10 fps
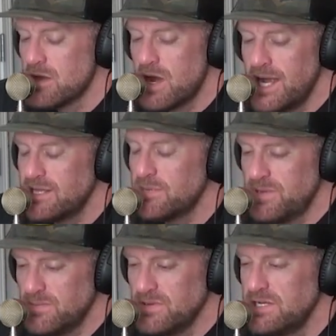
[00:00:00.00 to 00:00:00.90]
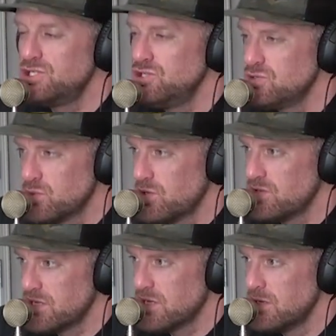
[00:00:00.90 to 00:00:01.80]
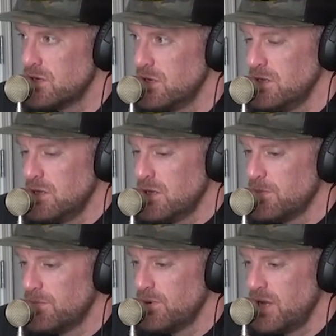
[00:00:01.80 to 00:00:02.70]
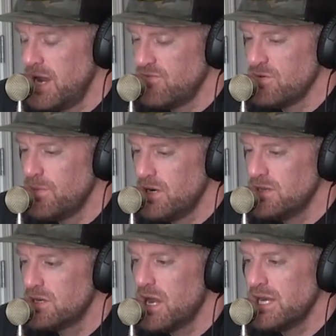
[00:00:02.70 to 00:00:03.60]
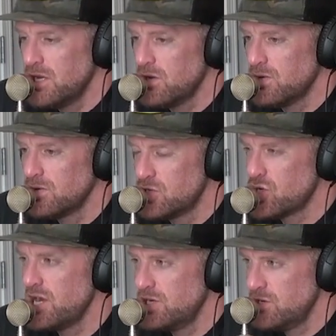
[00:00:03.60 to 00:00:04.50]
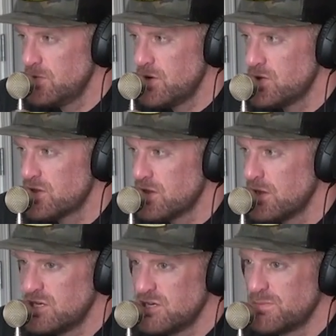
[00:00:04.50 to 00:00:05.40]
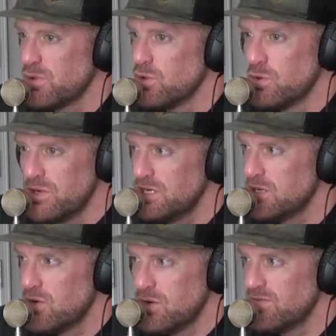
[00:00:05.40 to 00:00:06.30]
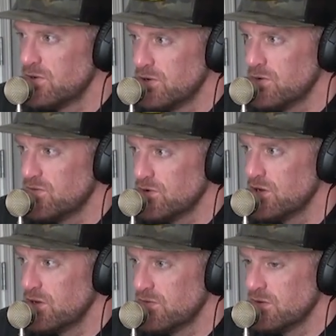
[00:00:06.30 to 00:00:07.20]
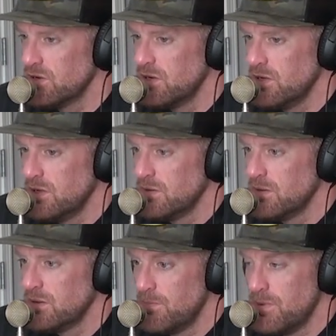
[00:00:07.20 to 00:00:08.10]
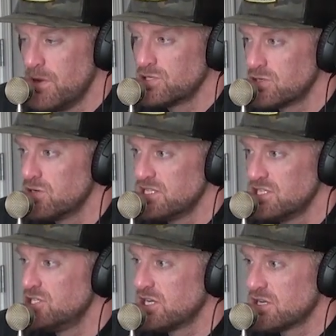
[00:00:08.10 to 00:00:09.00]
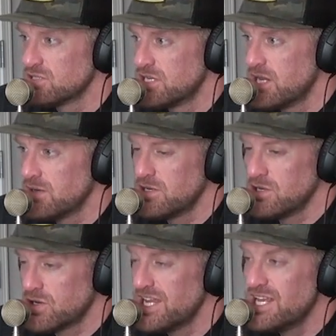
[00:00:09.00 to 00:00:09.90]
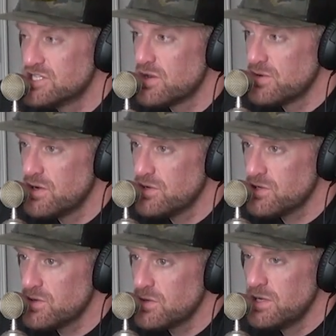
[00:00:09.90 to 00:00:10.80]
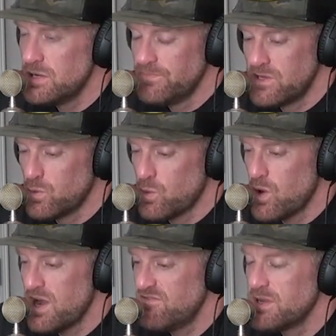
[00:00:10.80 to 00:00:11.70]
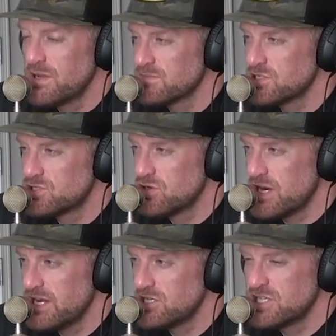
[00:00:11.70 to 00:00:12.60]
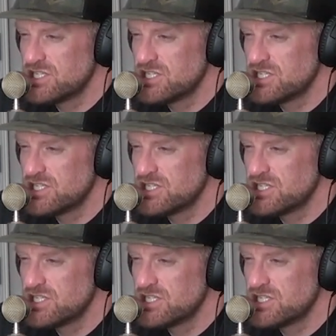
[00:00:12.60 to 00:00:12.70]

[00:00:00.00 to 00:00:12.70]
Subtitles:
I think people need to choose one or the other. But everybody that I know that tried to do both and deployed over and over and over, a bunch of crazy shit goes down. Your kids don't know you. Your wife becomes estranged.